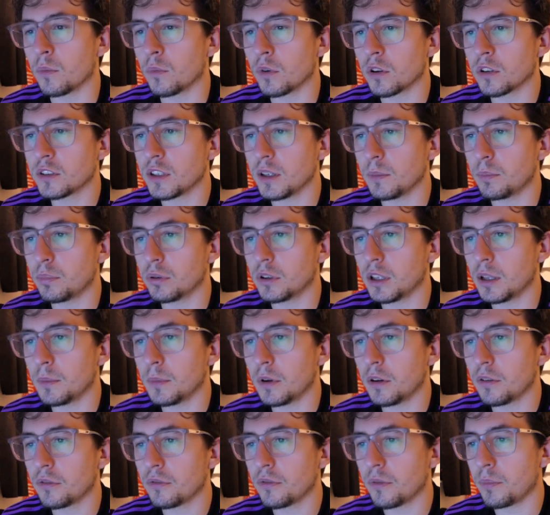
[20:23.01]
We're going to see
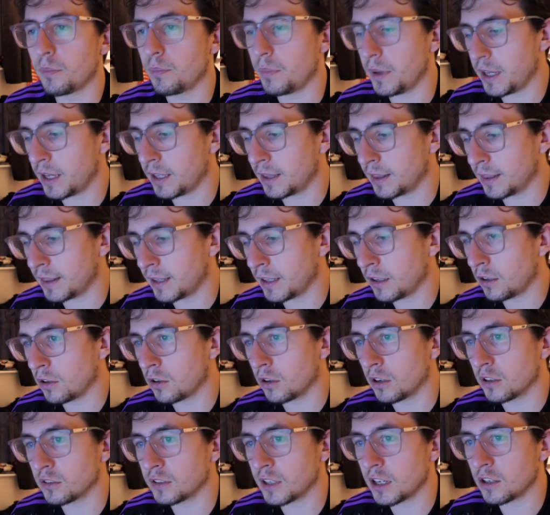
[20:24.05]
Plymouth beating
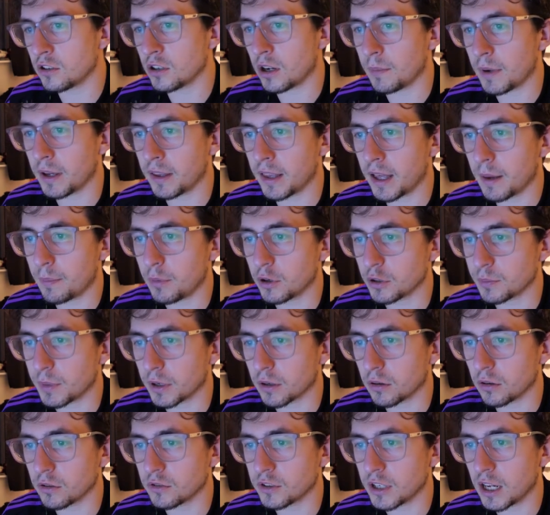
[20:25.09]
Lincoln as they try and make their push
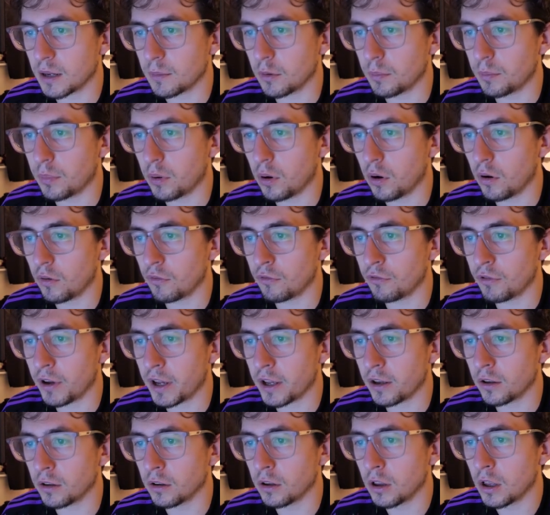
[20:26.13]
back at the table. Port
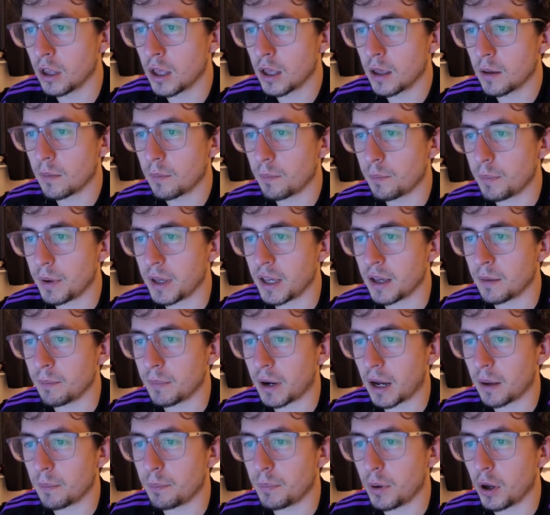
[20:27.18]
Vale beaten
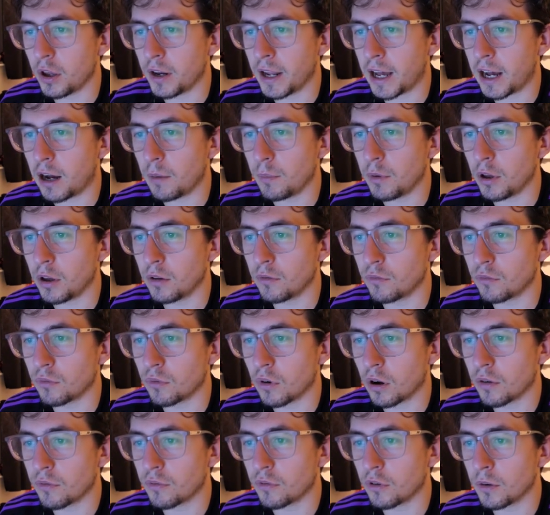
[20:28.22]
by Burton Albion.
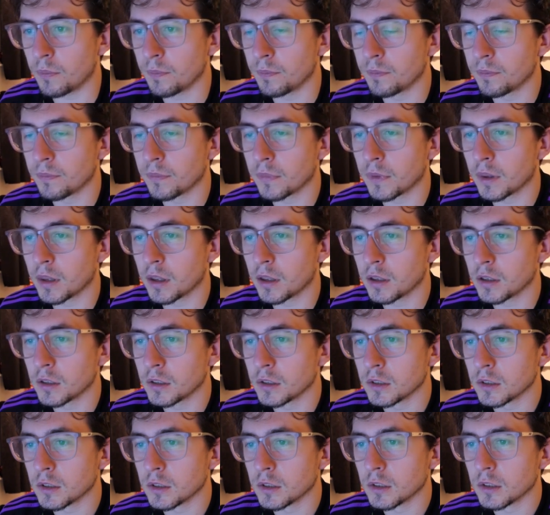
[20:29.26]
Rotherham
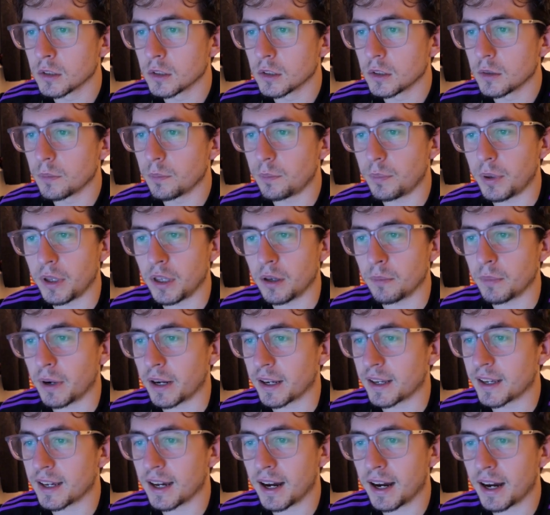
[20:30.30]
beaten
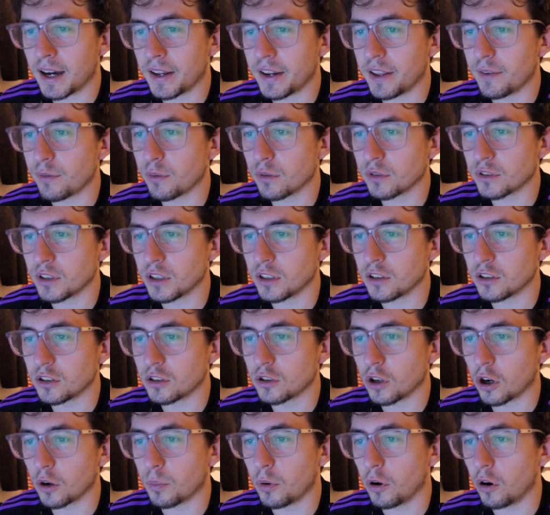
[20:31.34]
by Cardiff. We're going to see
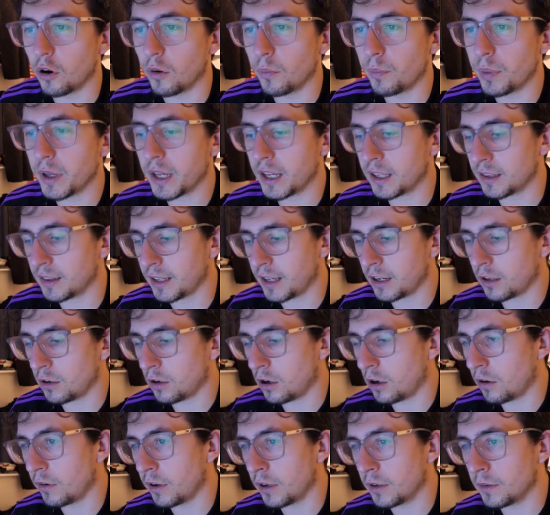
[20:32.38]
Stockport beating Leyton
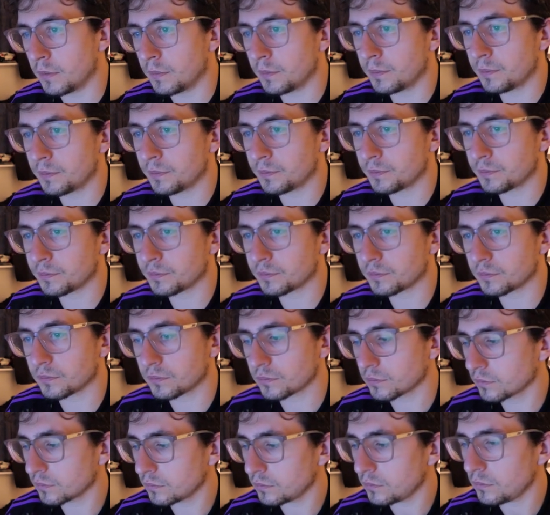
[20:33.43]
Orient,
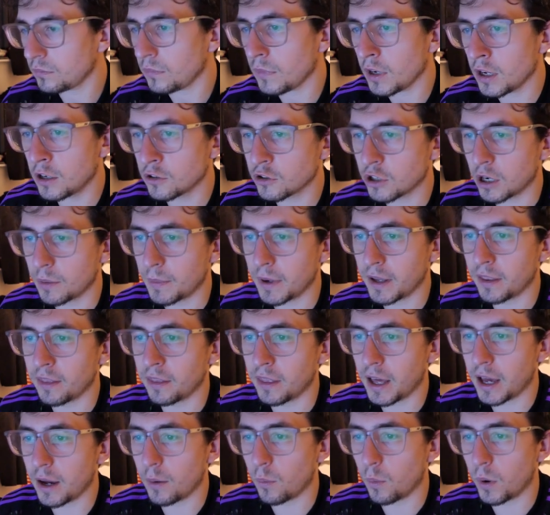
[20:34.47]
try and make
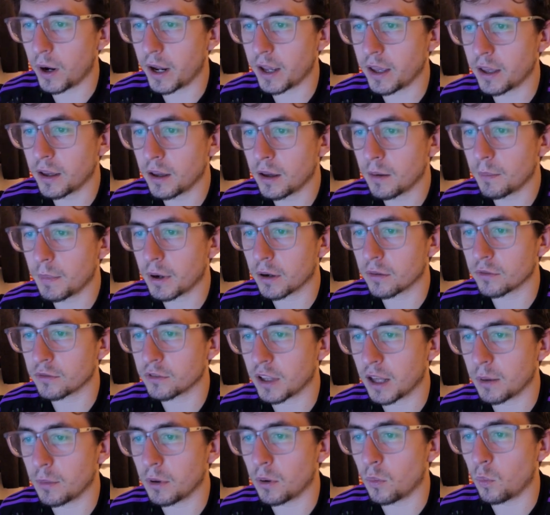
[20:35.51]
their way back to the
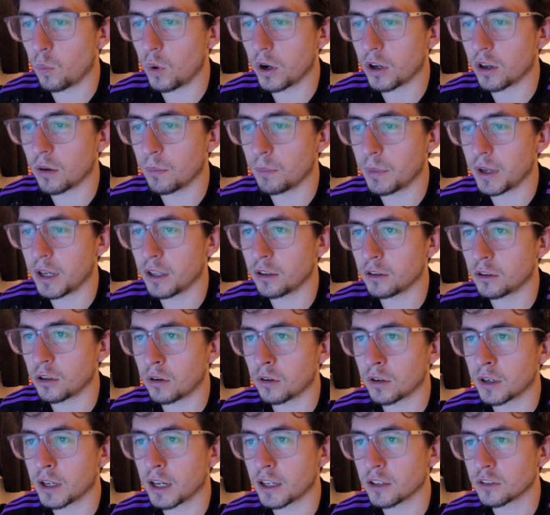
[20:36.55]
table. And Wycombe beating
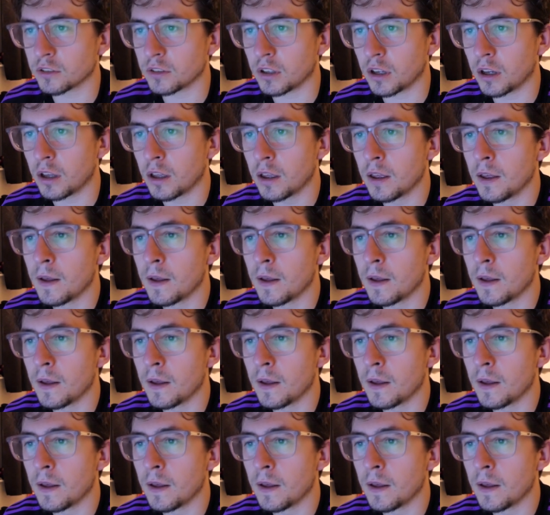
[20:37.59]
Doncaster.